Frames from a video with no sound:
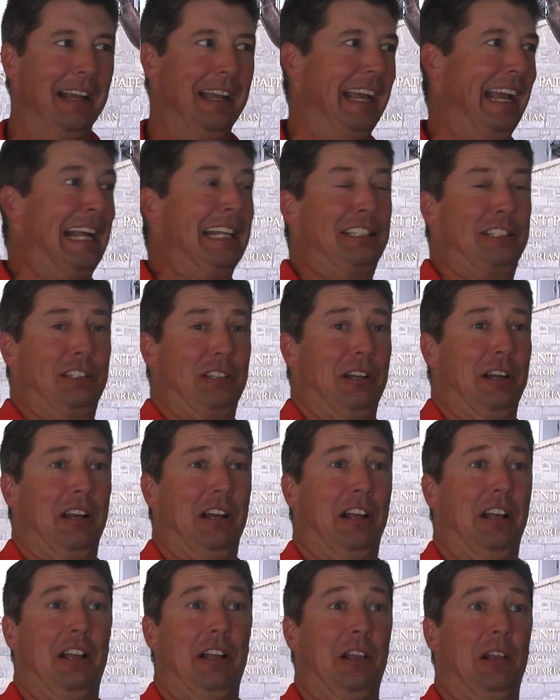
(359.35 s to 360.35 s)
It's
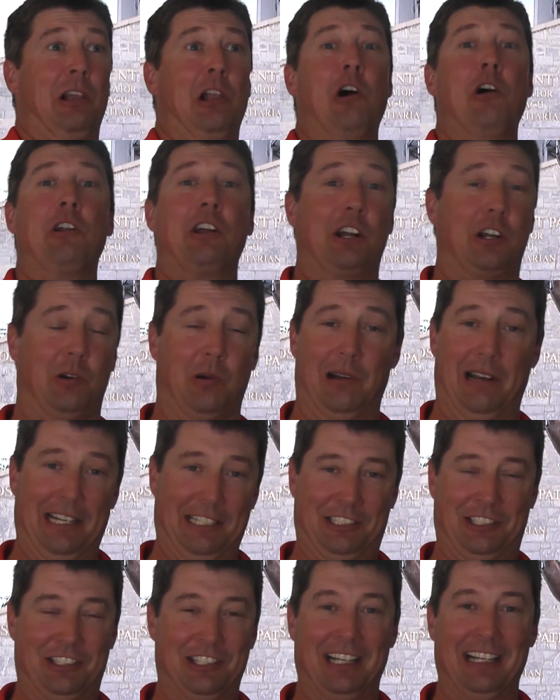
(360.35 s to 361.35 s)

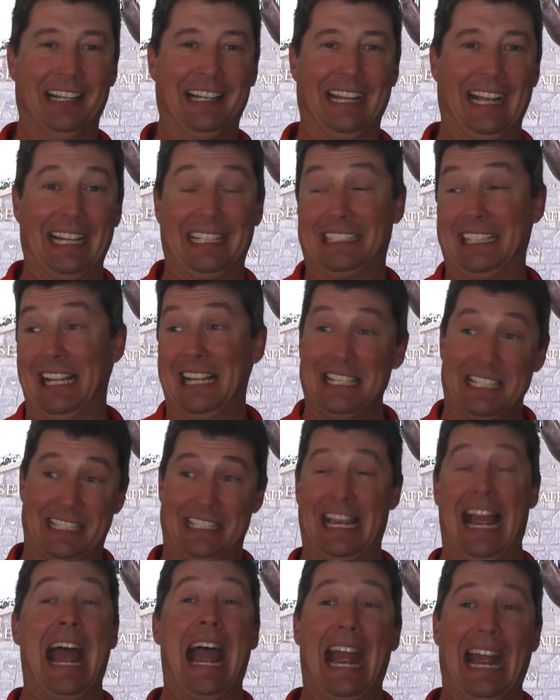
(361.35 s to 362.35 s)
ludicrous. It's
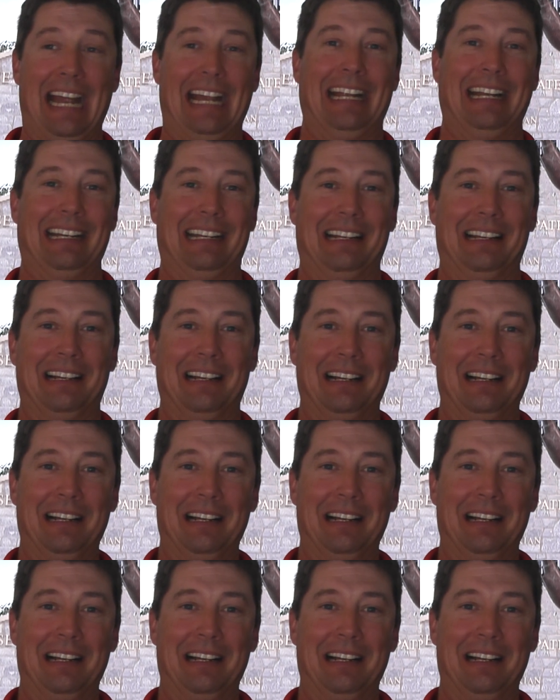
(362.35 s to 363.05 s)
insane.